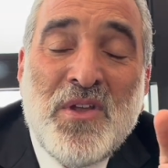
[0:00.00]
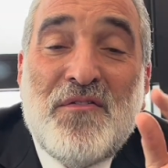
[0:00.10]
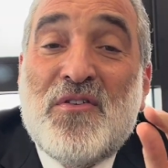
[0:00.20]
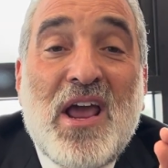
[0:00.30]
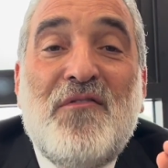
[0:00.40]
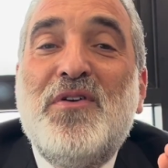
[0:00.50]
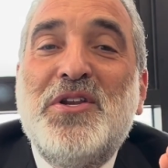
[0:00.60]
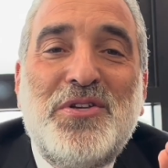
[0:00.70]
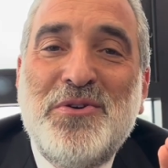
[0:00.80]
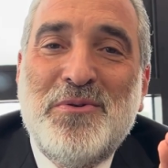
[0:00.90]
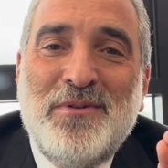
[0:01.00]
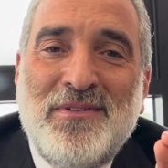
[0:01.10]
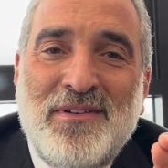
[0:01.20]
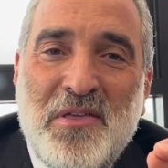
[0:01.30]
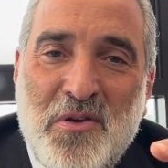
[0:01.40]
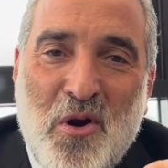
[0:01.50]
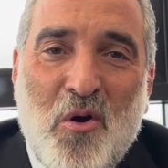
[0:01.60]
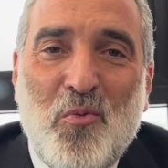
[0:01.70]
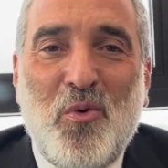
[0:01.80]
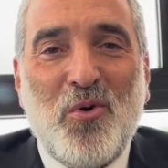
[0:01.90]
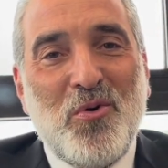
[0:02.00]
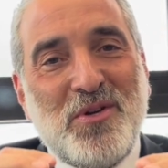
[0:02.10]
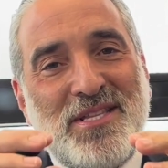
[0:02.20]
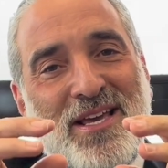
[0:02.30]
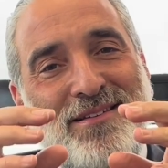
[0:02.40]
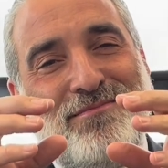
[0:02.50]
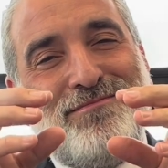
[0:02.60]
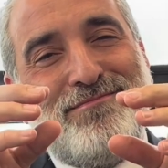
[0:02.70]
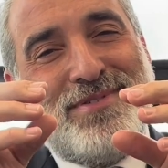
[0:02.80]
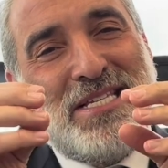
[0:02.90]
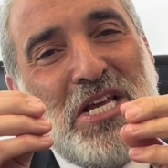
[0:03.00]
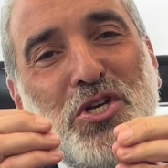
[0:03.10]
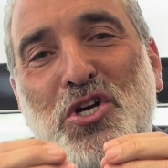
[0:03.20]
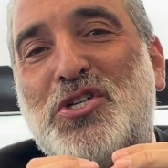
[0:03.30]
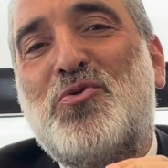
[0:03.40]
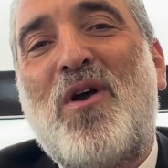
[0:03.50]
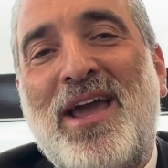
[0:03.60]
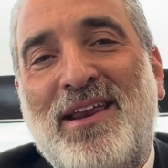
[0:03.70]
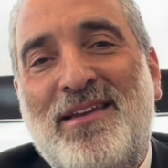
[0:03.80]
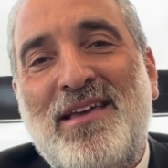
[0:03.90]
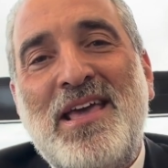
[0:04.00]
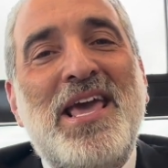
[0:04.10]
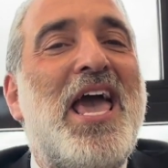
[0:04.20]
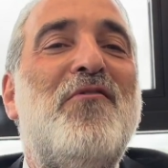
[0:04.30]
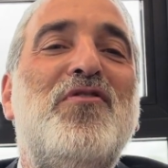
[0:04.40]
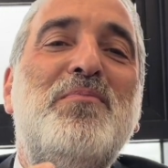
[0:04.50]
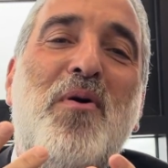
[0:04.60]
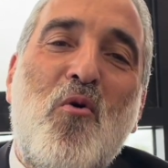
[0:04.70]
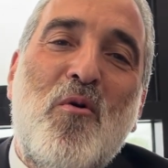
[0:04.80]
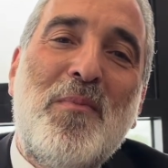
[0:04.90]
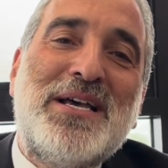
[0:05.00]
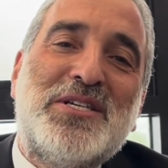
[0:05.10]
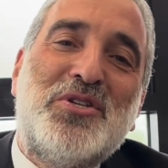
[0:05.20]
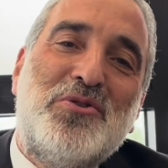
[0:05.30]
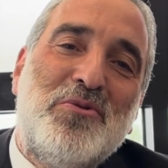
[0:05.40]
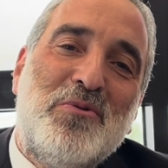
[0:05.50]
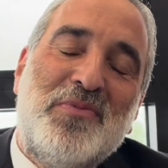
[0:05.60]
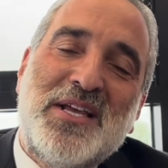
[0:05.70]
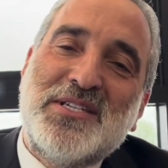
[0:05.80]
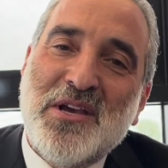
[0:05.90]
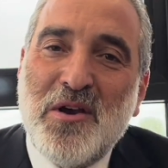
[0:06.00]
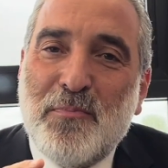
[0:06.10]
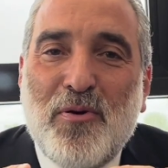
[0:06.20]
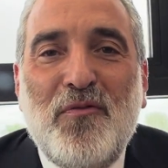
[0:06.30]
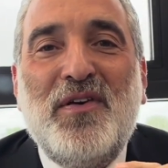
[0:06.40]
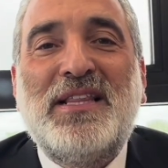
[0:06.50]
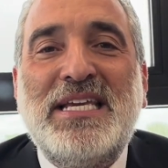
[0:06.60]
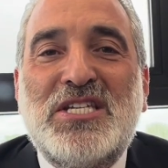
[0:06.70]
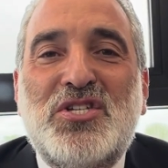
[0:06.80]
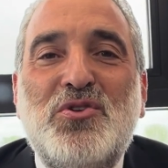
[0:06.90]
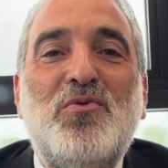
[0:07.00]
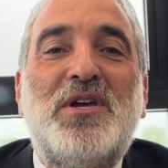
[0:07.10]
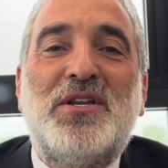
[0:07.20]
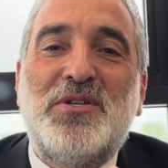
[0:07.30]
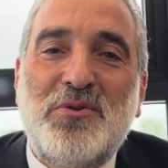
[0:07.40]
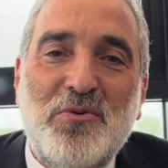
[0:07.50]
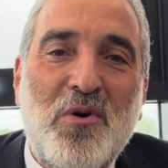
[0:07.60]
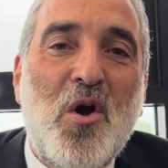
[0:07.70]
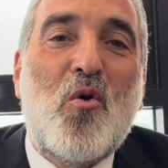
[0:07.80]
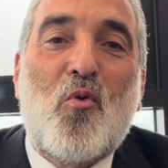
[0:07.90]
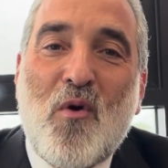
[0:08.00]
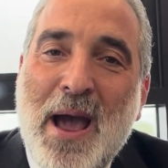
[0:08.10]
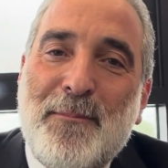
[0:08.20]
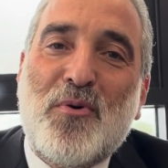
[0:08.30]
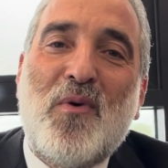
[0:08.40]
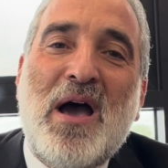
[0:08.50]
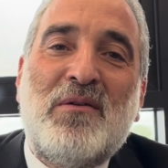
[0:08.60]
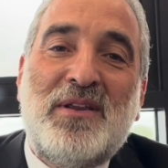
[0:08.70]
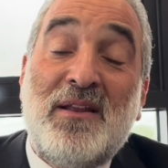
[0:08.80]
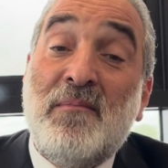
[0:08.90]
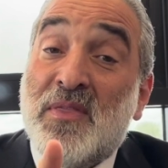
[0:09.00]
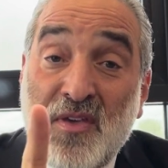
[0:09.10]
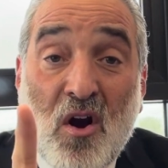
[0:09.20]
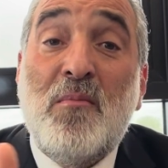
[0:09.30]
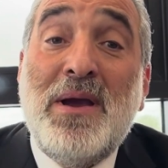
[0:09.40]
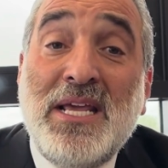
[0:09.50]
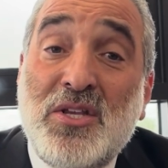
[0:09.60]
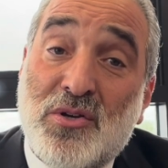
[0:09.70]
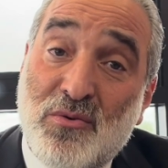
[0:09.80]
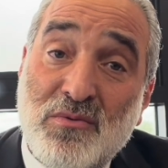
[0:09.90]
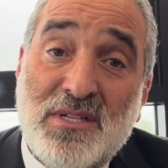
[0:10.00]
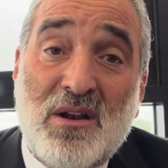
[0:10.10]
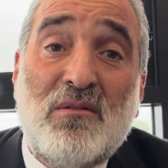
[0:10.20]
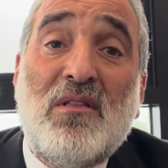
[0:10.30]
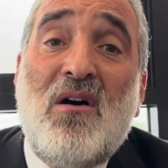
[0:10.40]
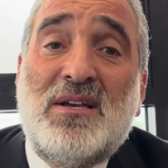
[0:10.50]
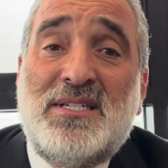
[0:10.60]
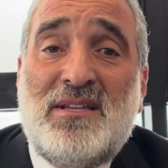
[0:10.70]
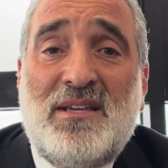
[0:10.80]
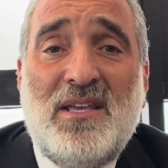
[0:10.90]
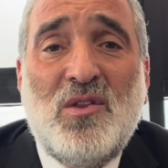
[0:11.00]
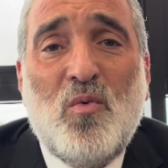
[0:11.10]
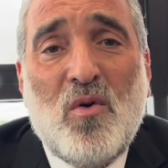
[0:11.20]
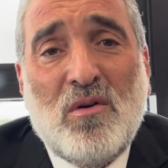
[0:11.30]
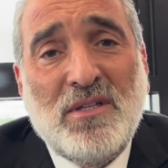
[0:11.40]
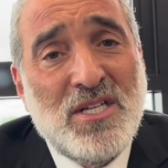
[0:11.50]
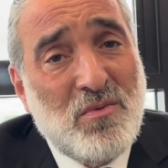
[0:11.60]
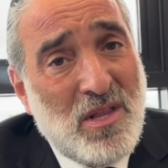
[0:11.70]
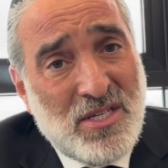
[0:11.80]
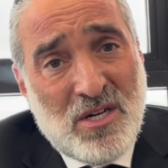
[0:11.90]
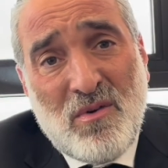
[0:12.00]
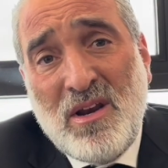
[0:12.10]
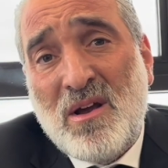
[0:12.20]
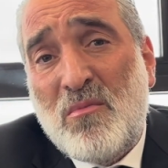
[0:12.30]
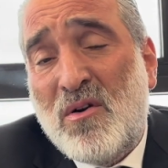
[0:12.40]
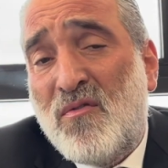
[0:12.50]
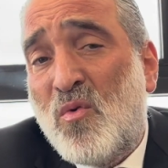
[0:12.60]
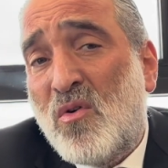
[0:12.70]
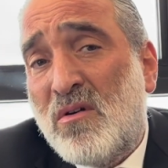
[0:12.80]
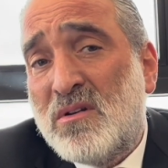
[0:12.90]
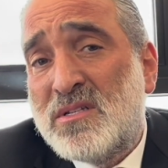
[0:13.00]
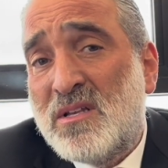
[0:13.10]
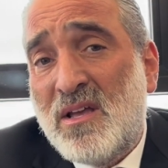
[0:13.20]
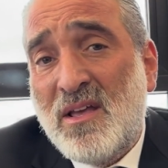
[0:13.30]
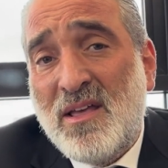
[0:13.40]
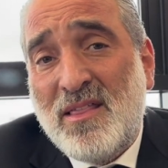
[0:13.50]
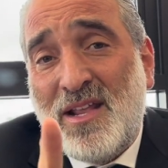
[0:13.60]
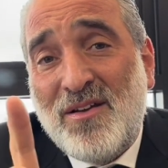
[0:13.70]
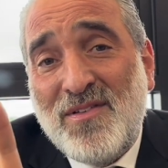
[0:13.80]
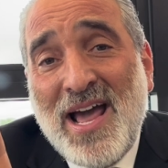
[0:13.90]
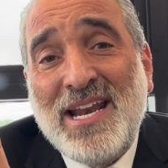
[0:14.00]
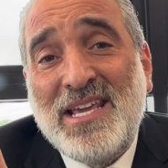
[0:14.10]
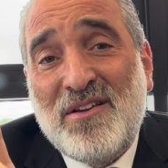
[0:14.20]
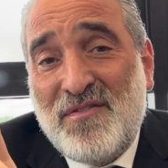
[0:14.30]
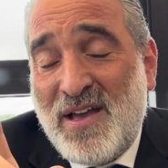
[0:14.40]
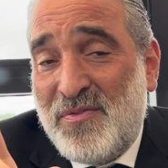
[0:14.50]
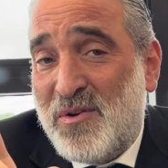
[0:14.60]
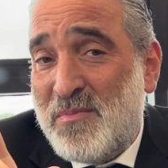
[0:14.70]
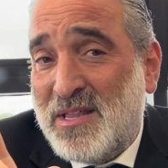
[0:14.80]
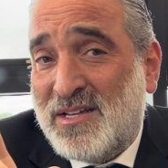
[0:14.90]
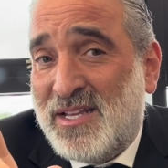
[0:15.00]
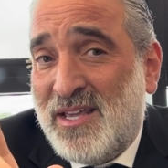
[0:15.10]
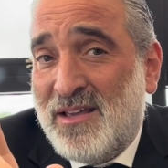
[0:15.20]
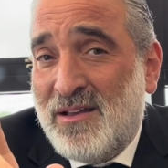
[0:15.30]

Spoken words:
For every tune, there are words that sit just right. Every poem has a tune that's perfectly suited to wrap around it. There are many tunes that are lost in the world, as well as a great number of words that have not yet found their melody.